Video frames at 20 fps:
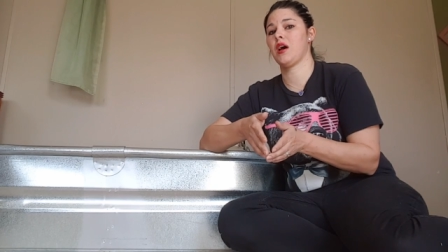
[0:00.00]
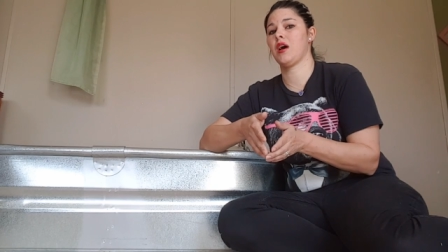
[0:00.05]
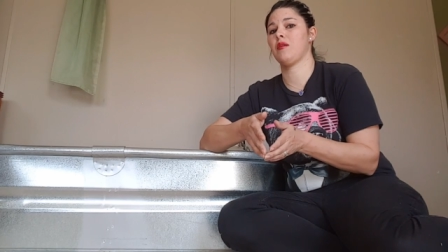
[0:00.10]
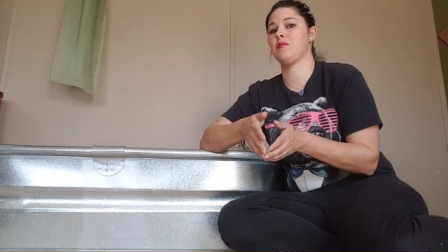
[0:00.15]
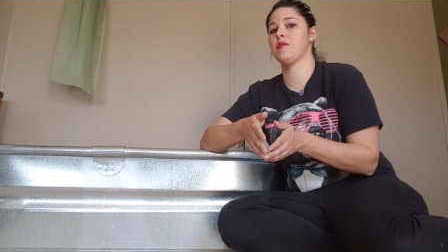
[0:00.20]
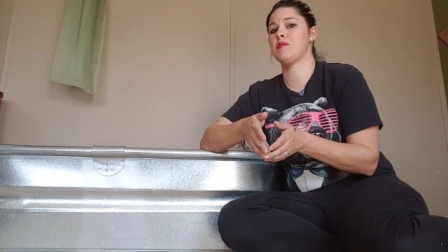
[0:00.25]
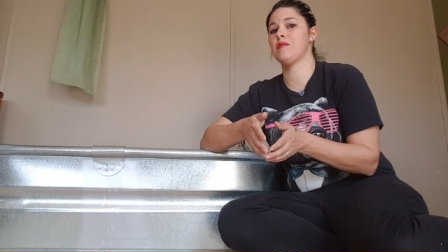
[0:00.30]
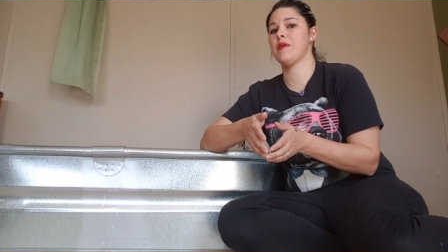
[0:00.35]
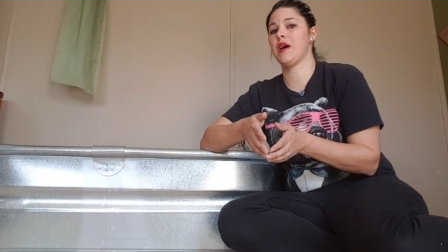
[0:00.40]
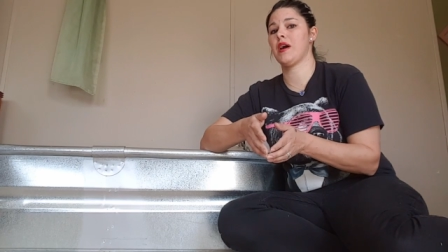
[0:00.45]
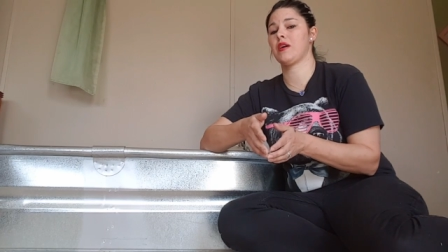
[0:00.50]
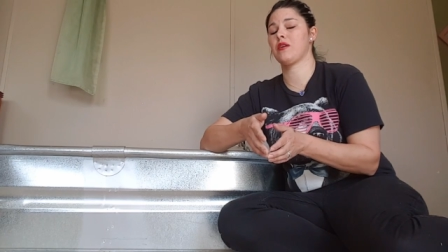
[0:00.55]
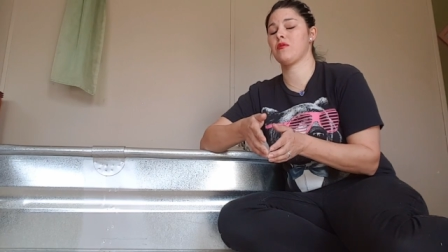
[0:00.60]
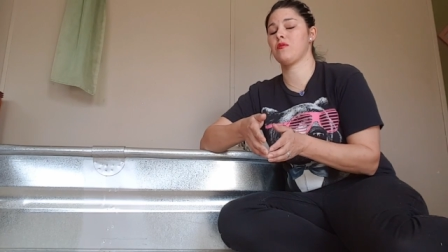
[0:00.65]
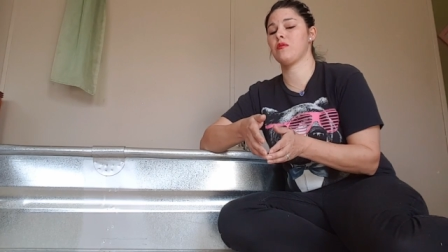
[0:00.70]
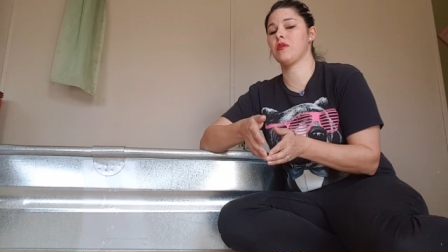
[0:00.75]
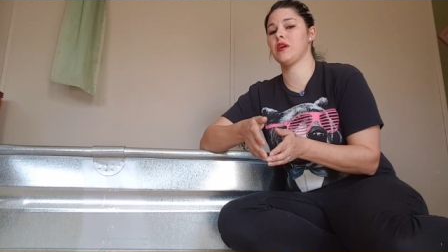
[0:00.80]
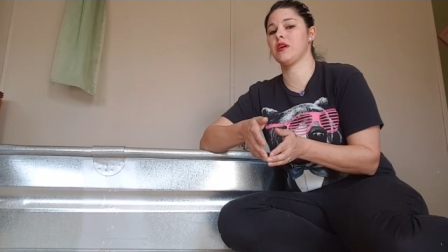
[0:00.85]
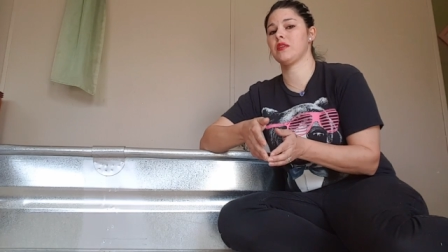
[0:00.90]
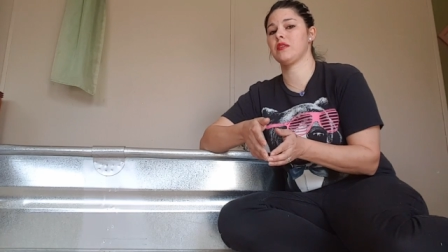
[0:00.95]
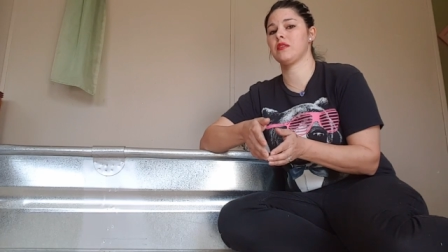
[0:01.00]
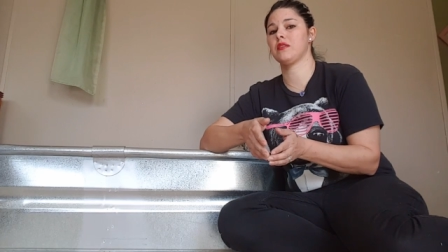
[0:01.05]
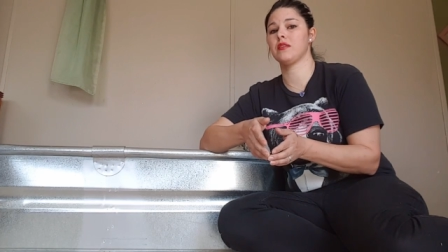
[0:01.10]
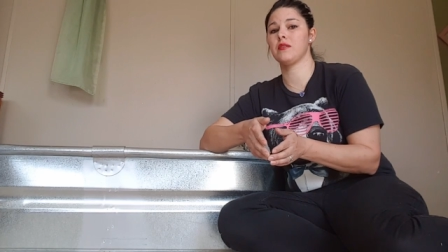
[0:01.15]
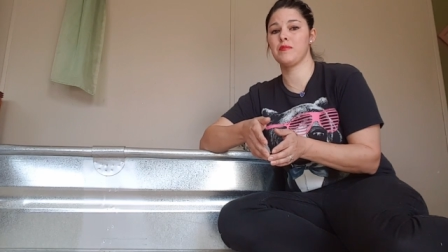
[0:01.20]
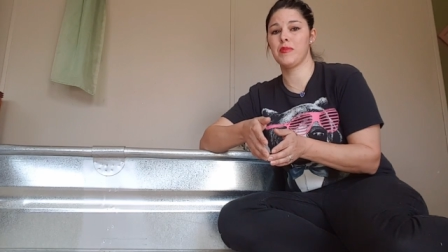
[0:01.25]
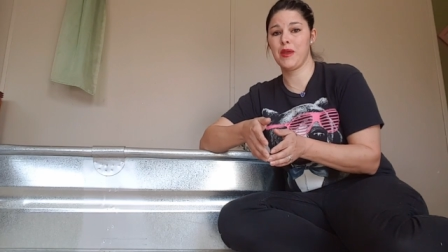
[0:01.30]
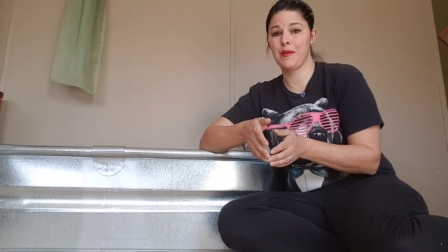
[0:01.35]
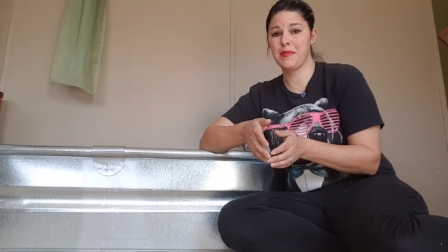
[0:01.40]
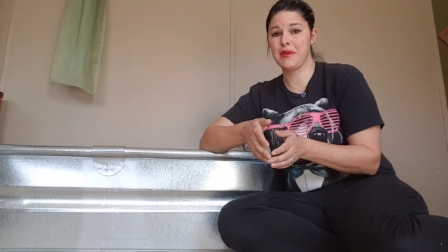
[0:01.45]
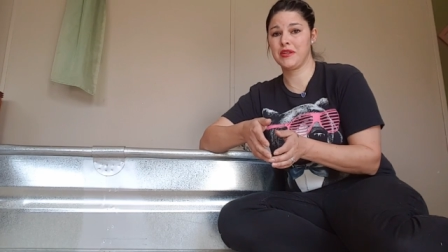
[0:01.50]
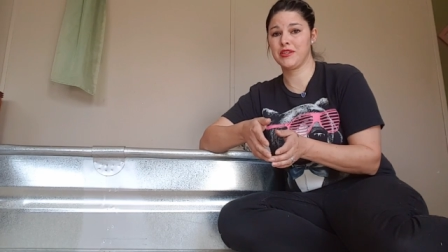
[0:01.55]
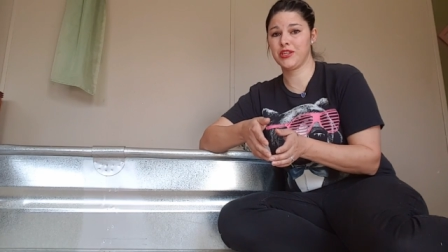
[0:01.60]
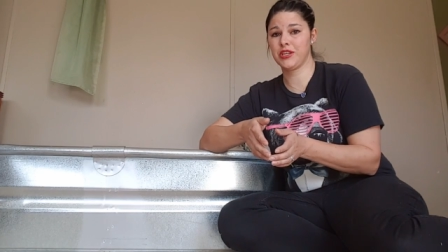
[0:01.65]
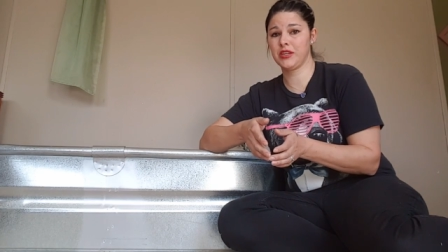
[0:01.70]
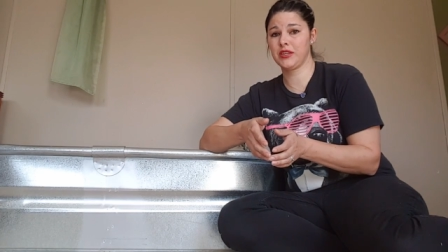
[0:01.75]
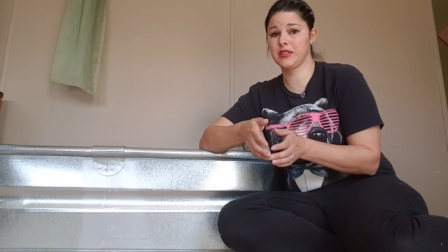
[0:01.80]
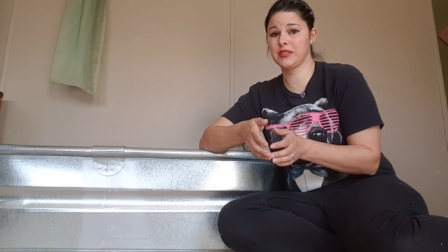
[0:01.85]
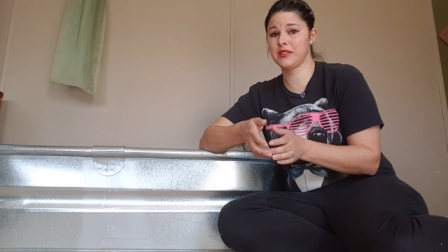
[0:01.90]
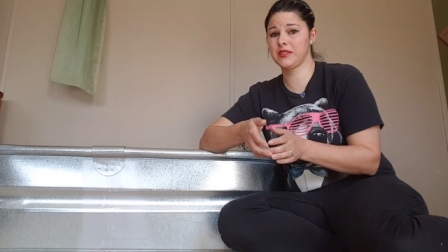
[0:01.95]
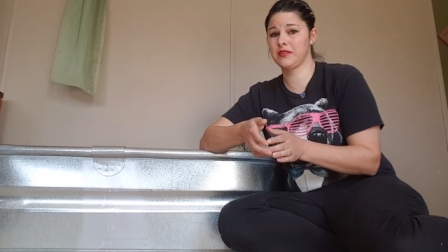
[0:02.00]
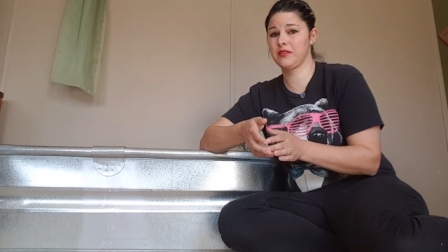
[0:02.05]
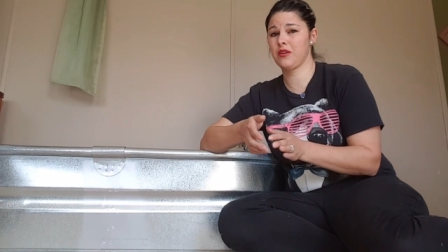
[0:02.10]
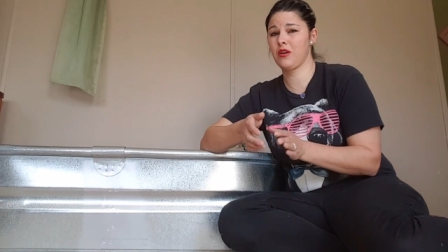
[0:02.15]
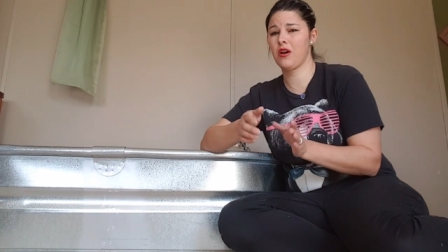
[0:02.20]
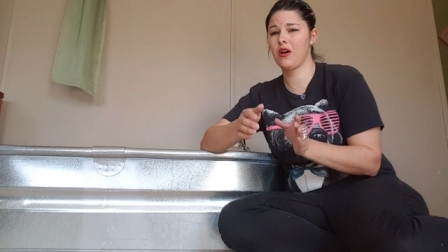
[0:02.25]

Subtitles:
I'll be back with the baby chicks.